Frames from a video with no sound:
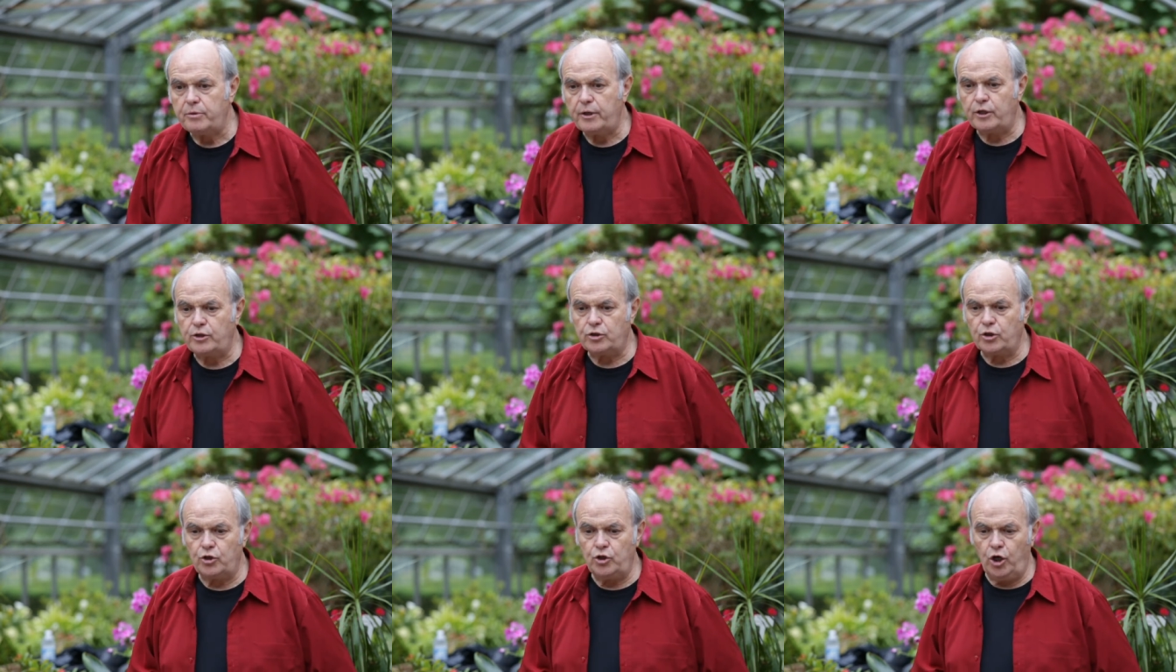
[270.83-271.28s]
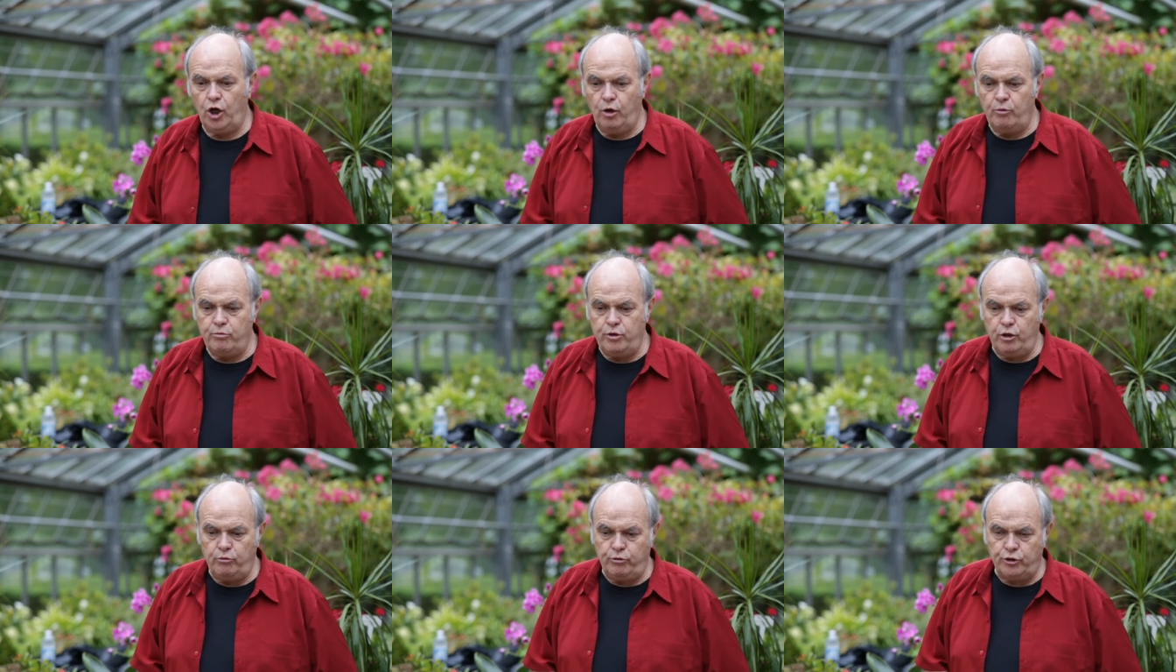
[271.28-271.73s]
I said, uh,
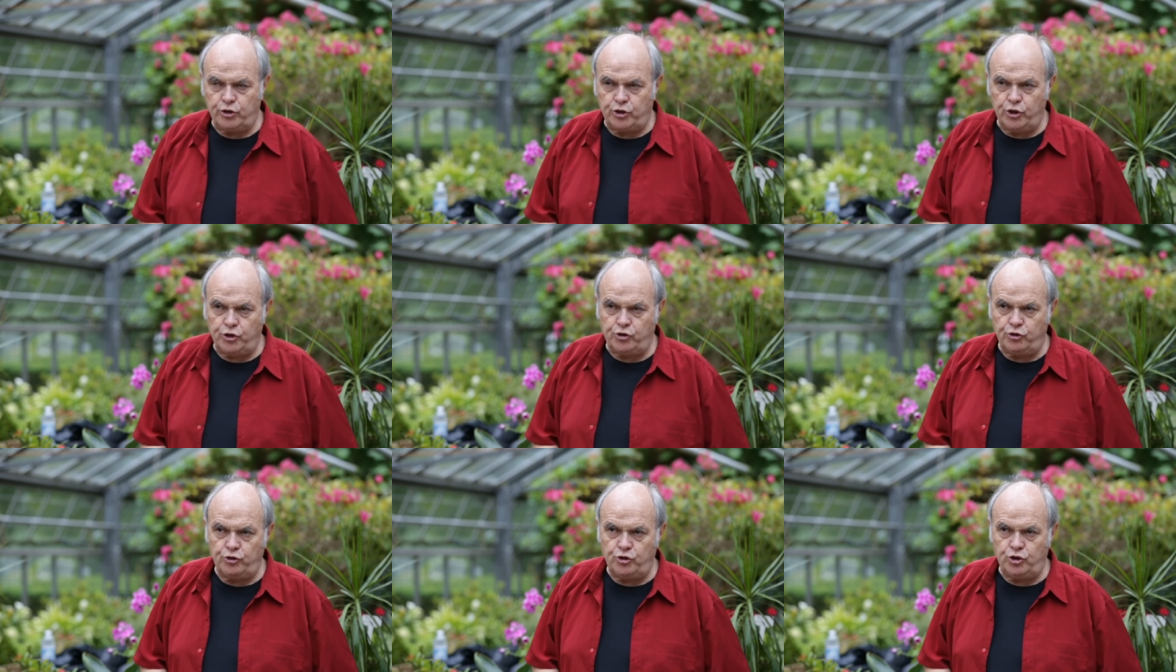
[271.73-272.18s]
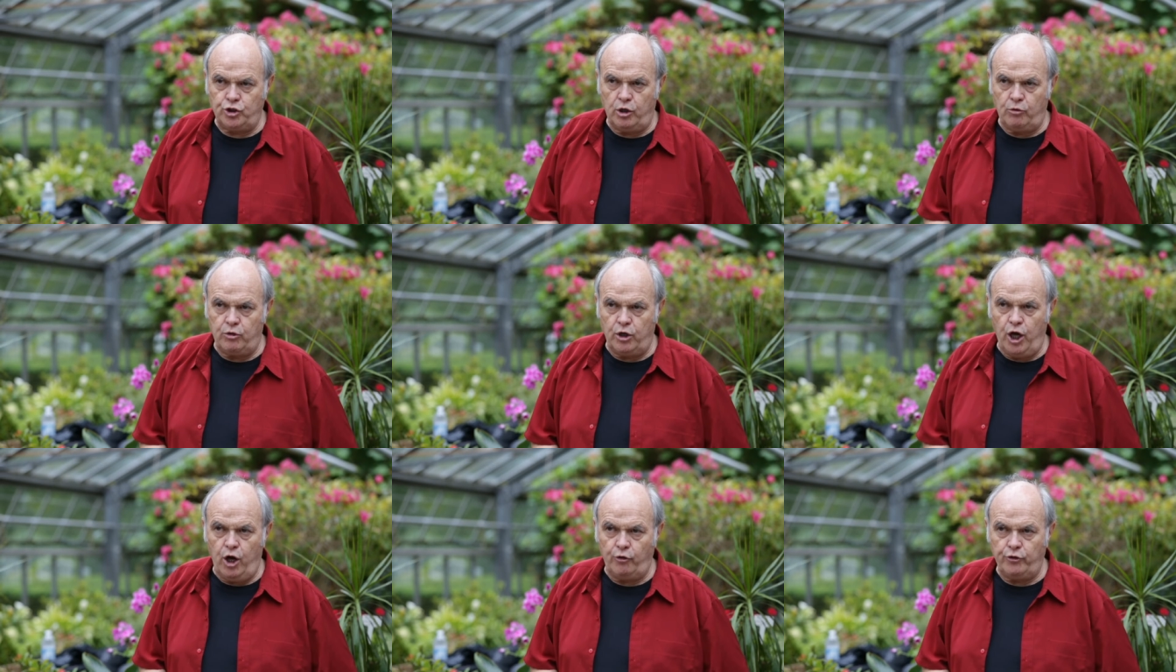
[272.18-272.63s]
me and my sister, she said,
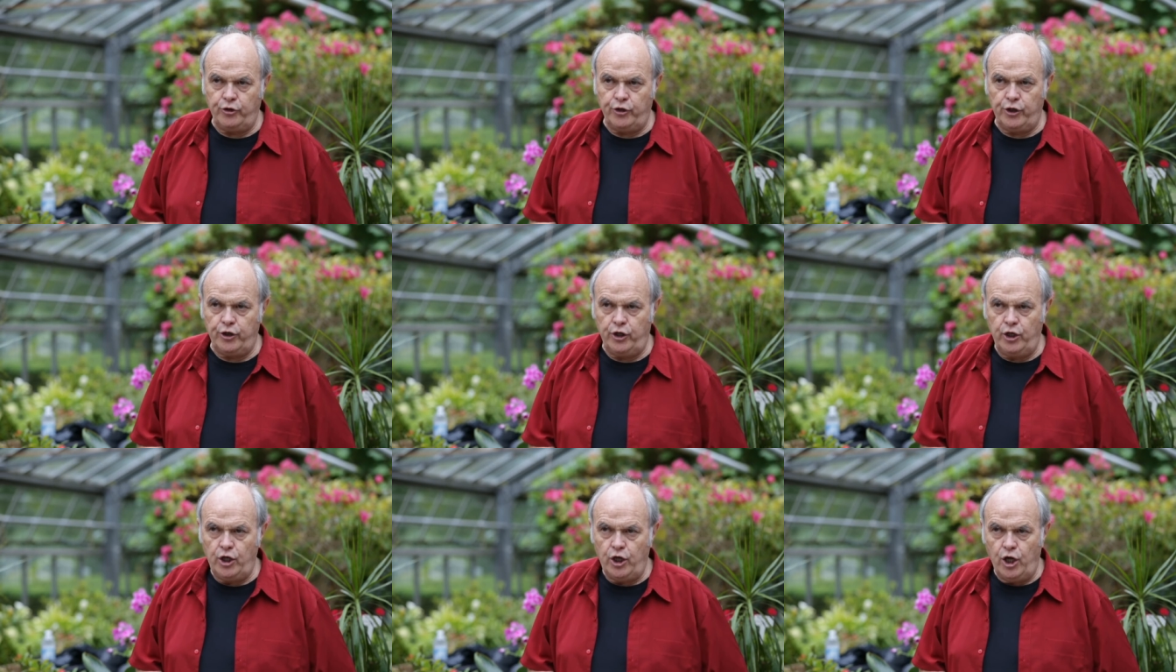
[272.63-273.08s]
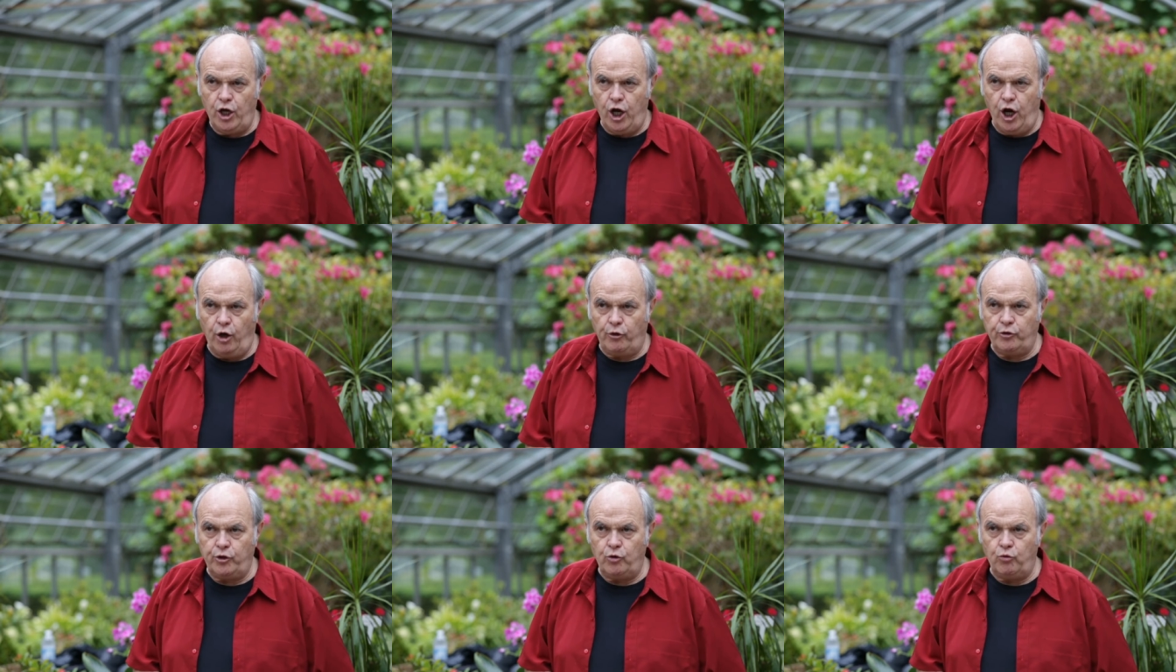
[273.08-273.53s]
we're out in, the,
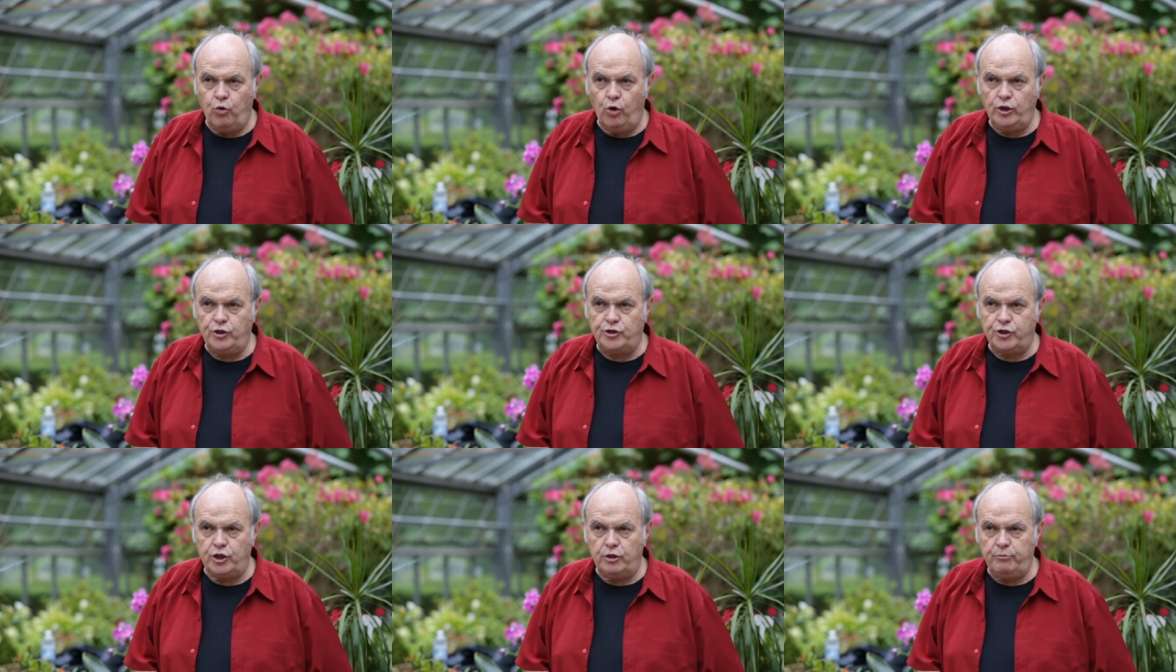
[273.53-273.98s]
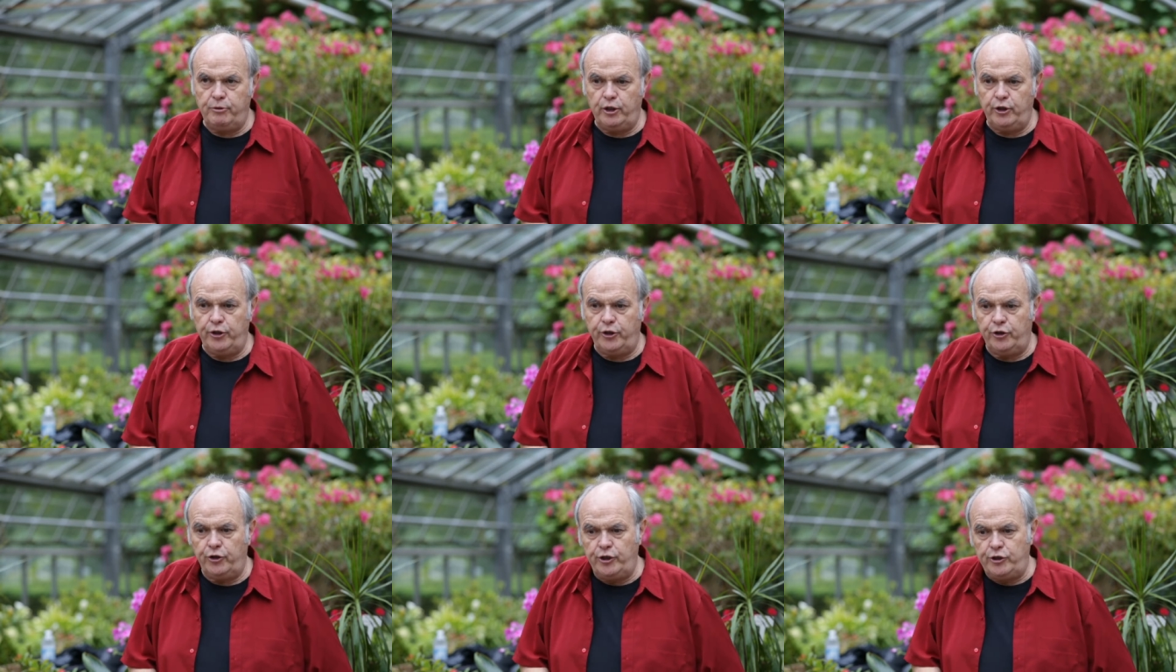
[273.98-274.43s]
out in the woods in the middle
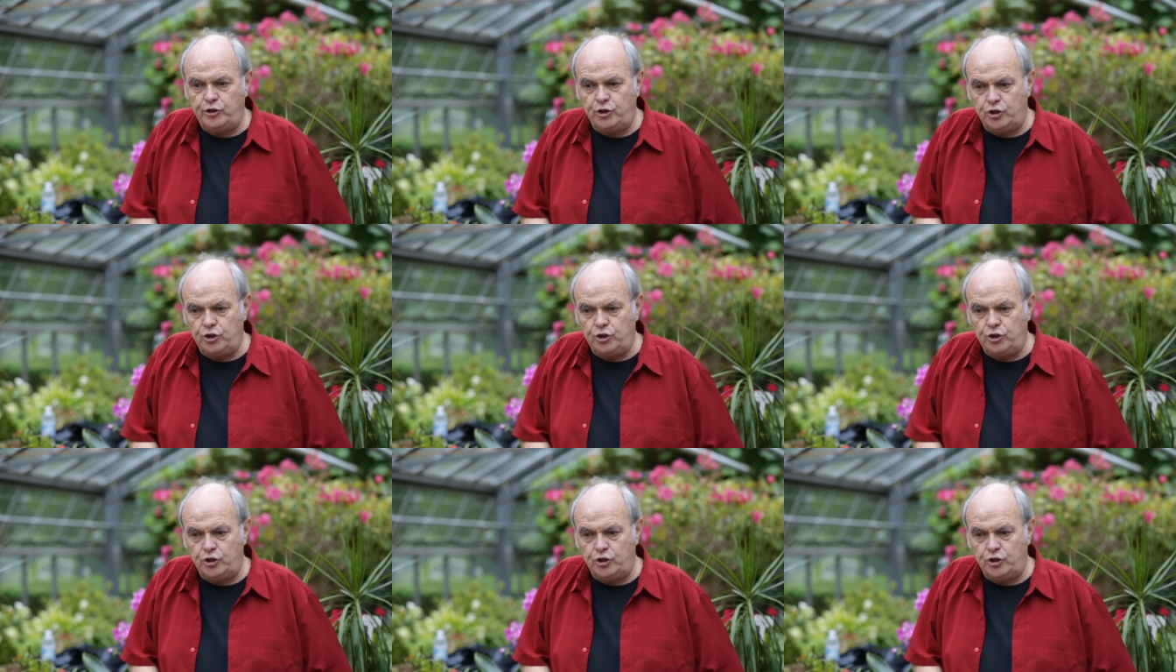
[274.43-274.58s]
of the night.